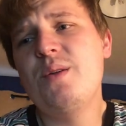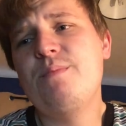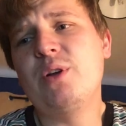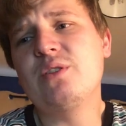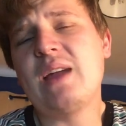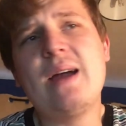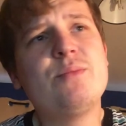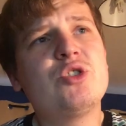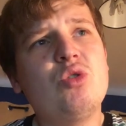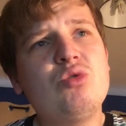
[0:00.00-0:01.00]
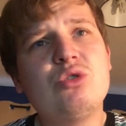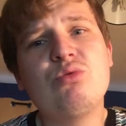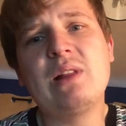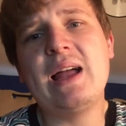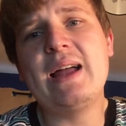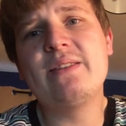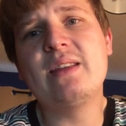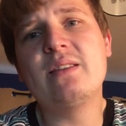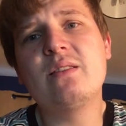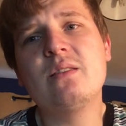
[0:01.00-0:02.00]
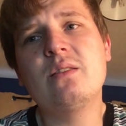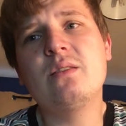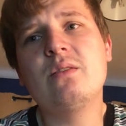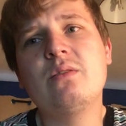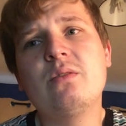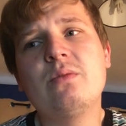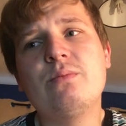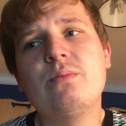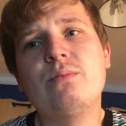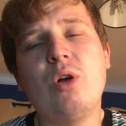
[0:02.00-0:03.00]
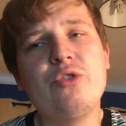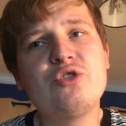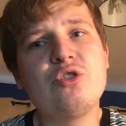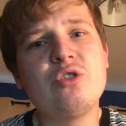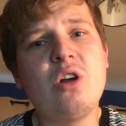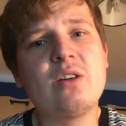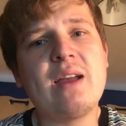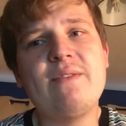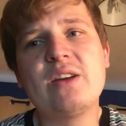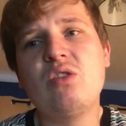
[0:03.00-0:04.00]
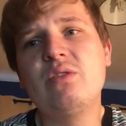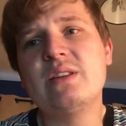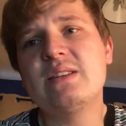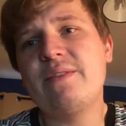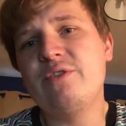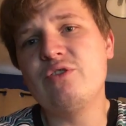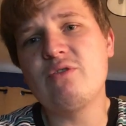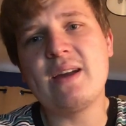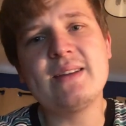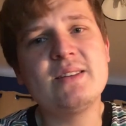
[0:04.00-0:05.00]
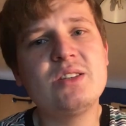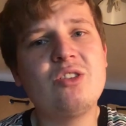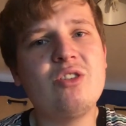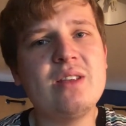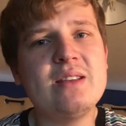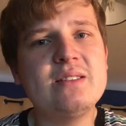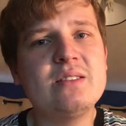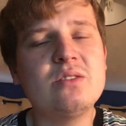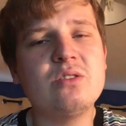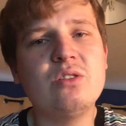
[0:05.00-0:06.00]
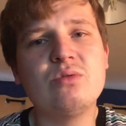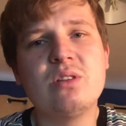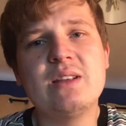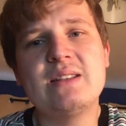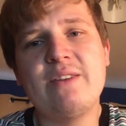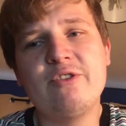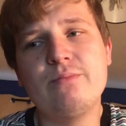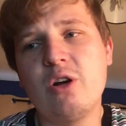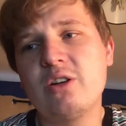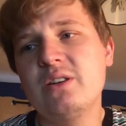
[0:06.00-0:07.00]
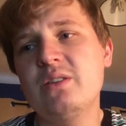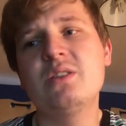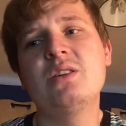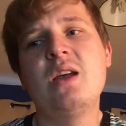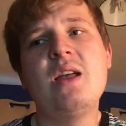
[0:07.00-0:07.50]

But I'm so glad that Monster are giving all these different drinks to these, you know, to these different markets.